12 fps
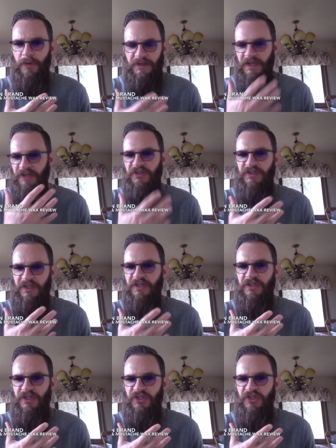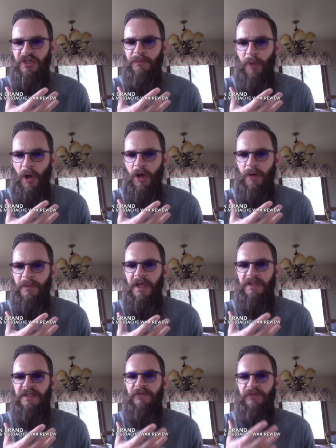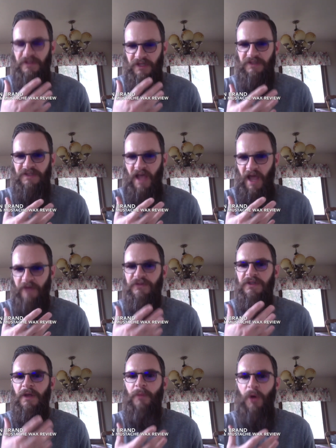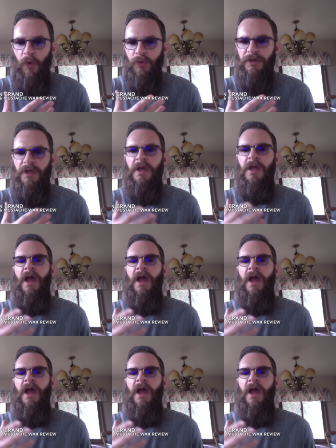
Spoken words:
It's not just a conditioning balm. It definitely does have some hold.